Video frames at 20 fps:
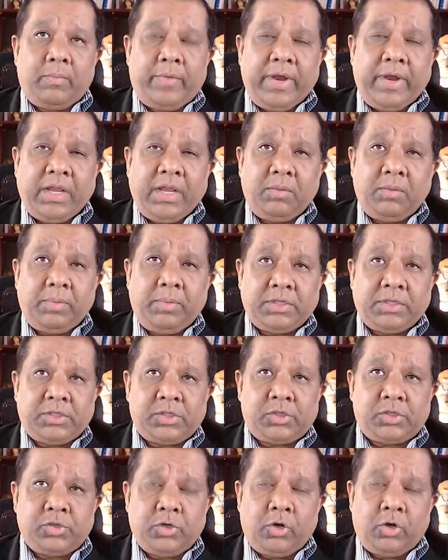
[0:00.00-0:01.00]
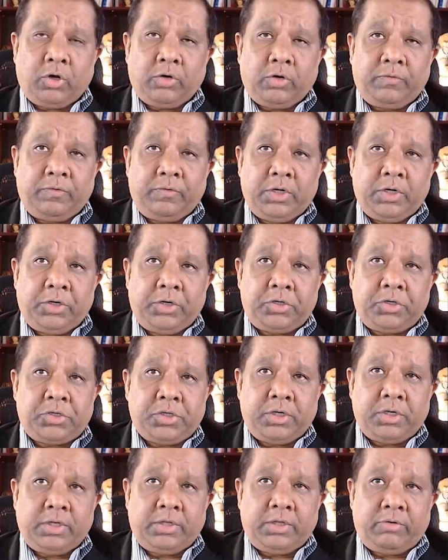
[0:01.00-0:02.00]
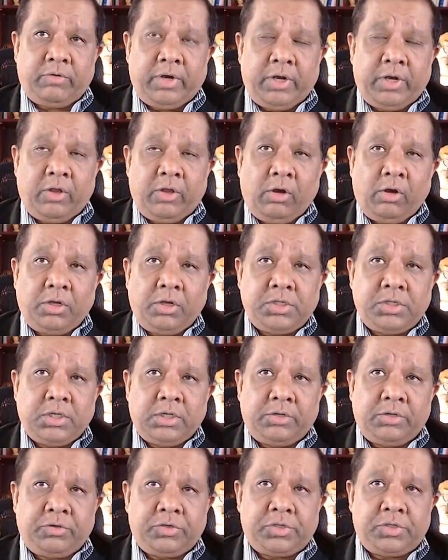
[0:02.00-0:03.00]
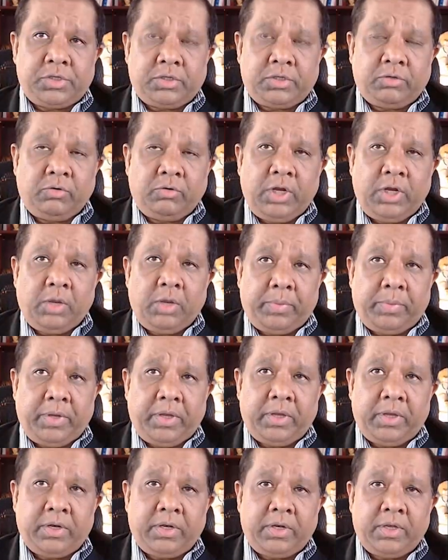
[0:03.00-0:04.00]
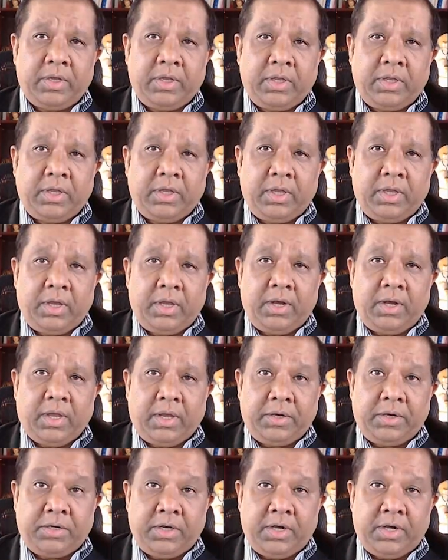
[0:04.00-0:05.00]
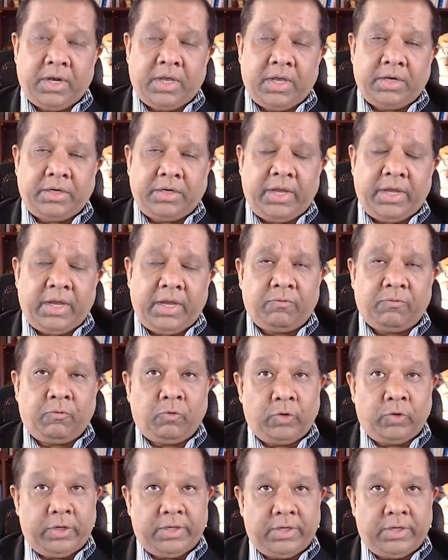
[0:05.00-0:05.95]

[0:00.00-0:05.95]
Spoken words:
Brachial plexus sonography literature in the radiology literature only appeared in 1998, 4